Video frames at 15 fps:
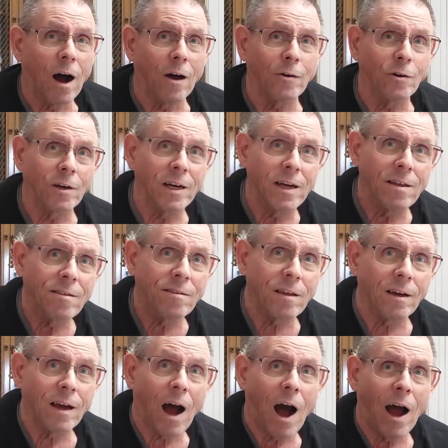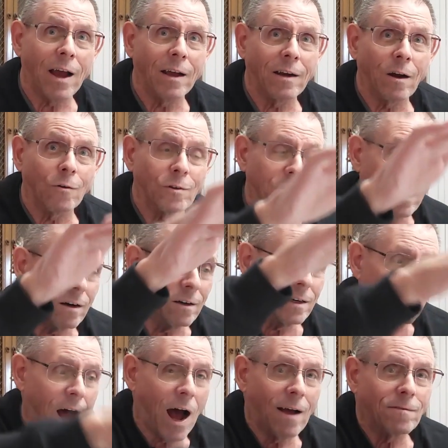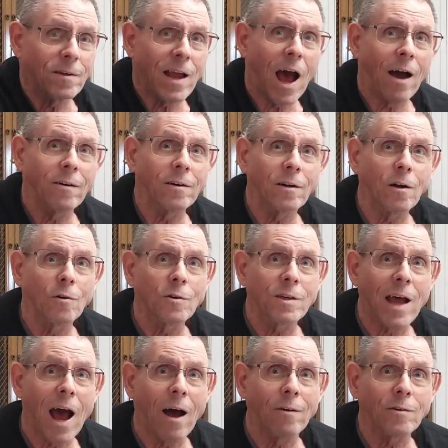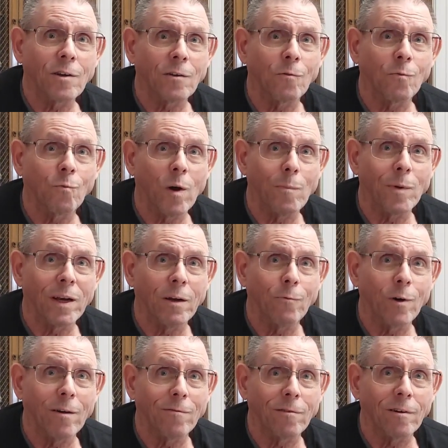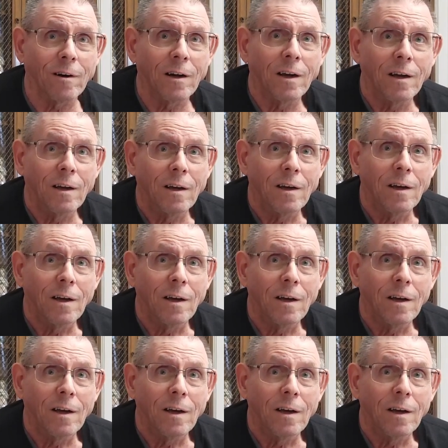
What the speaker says: Underneath the Hyatt Hotel, it dives down and goes down to Whippany River